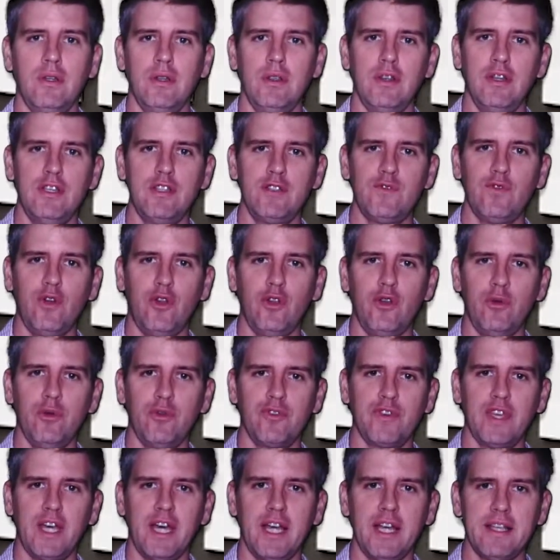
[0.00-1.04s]
this volume of
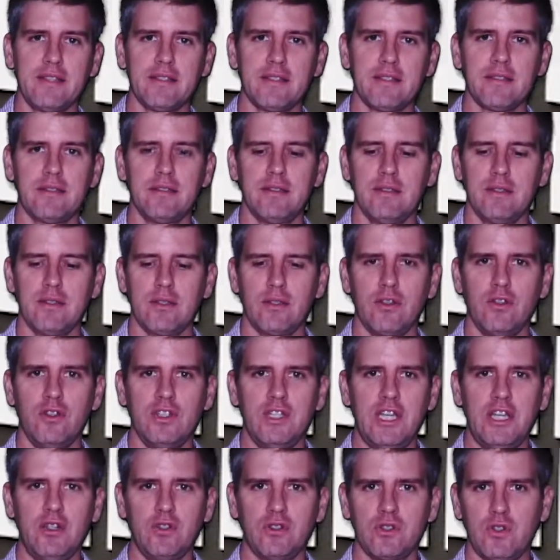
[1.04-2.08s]
gas
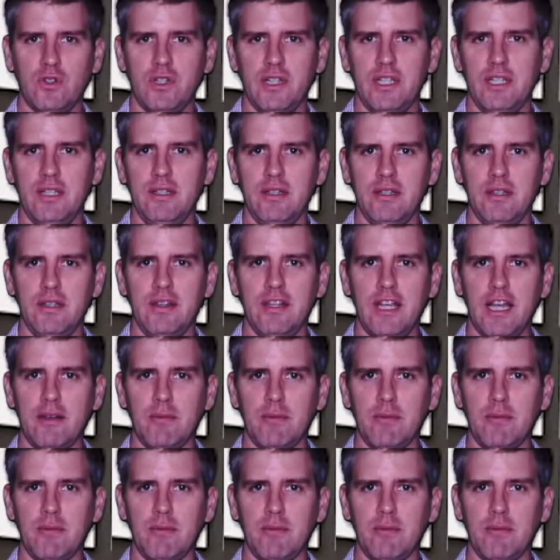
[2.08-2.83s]
contains only that